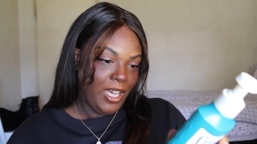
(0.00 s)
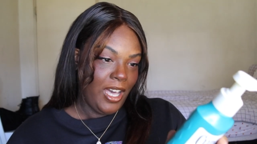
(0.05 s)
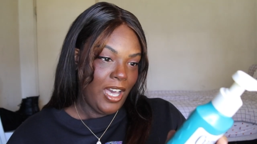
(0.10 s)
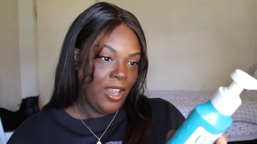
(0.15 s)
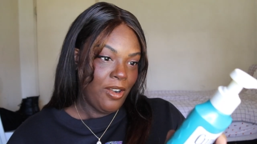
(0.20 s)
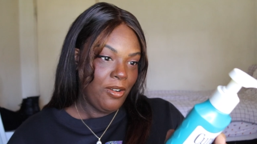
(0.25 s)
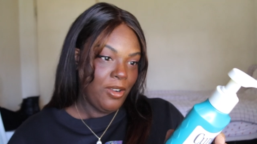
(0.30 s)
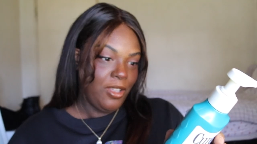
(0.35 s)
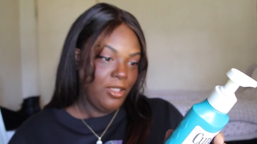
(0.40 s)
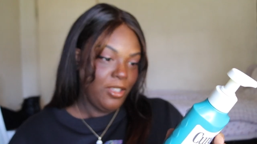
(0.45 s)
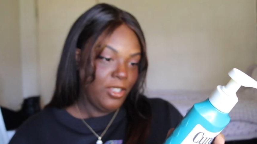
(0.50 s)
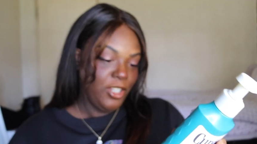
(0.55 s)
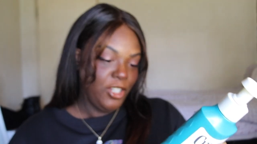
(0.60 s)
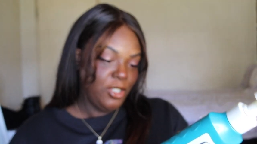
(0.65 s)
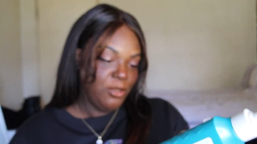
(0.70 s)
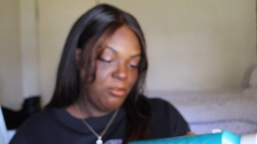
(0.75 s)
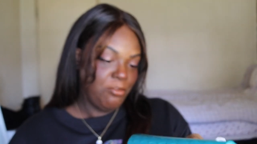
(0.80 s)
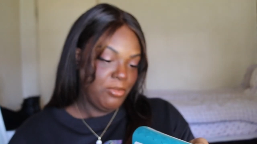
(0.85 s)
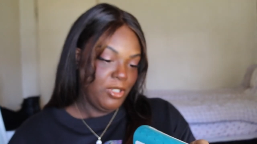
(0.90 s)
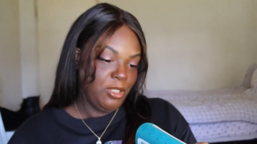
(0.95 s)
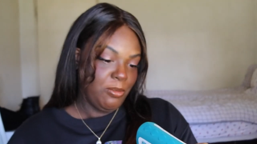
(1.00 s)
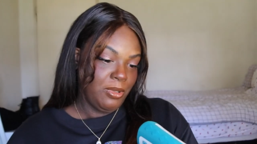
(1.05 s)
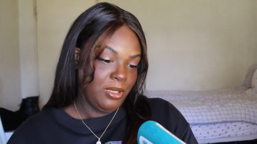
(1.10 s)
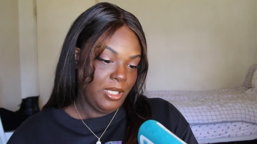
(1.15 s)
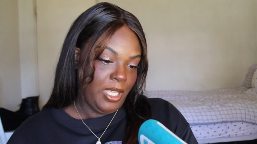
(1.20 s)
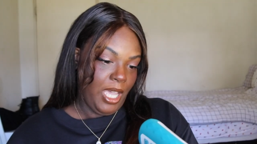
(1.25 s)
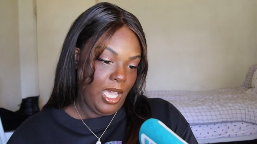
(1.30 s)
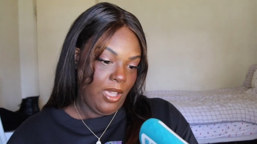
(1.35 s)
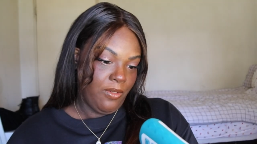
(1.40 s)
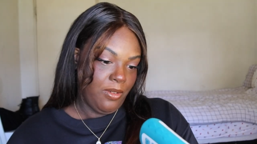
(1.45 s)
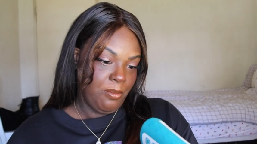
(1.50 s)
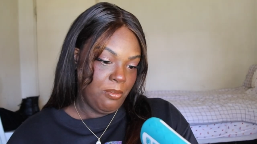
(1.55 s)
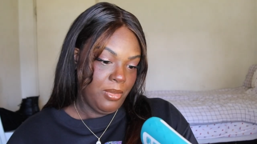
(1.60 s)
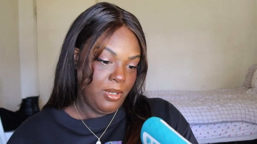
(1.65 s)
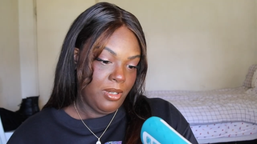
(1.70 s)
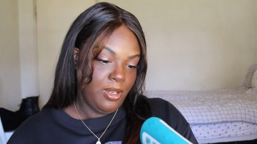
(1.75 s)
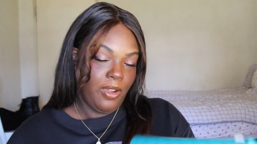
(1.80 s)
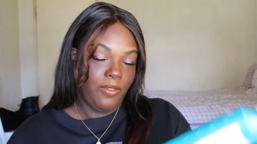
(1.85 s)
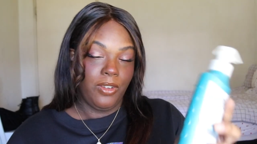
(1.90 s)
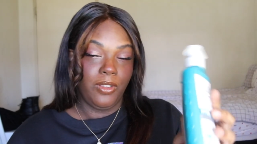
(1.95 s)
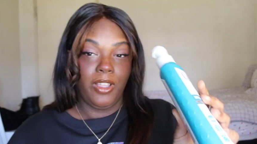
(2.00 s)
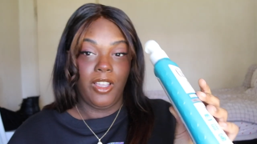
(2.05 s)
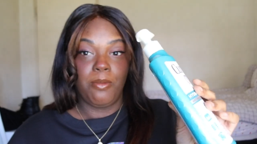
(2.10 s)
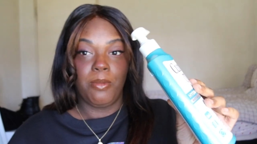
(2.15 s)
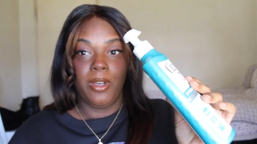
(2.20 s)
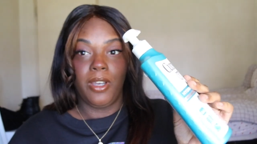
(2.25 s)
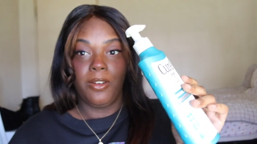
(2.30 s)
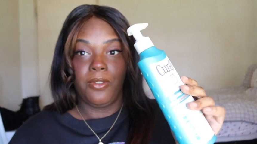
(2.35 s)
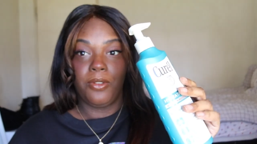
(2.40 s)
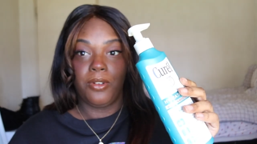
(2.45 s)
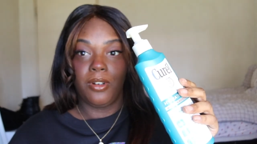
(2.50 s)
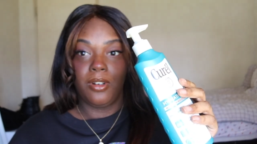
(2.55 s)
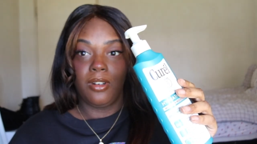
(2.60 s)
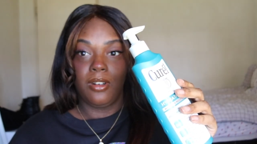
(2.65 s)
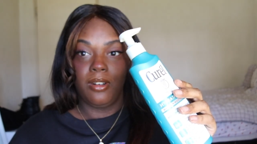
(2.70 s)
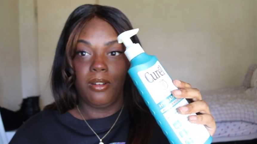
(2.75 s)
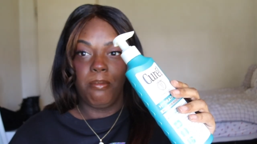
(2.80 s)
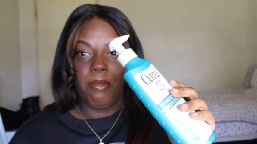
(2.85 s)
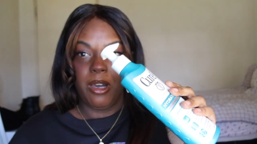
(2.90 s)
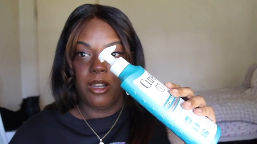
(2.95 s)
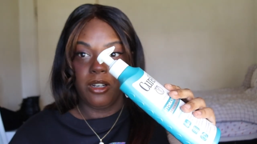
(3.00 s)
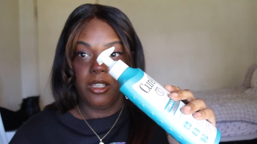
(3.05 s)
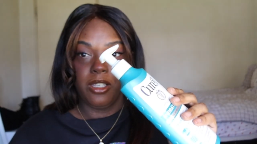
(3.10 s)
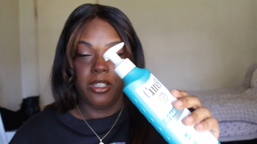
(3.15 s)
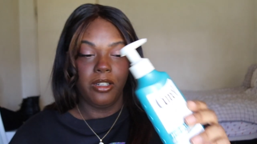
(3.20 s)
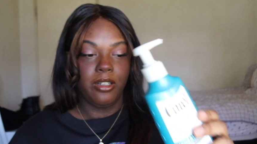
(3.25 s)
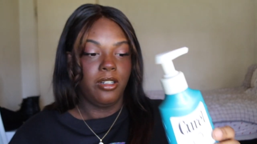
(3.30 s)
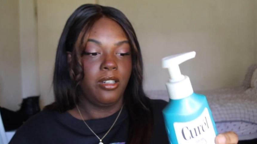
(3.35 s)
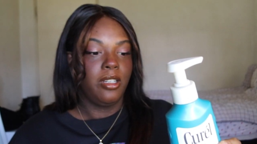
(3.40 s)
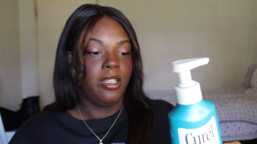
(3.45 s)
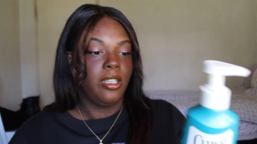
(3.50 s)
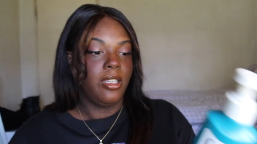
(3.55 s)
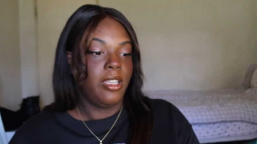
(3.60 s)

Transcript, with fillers: I don't know how long you're, you're supposed to have it, but I've only had mine for about a year.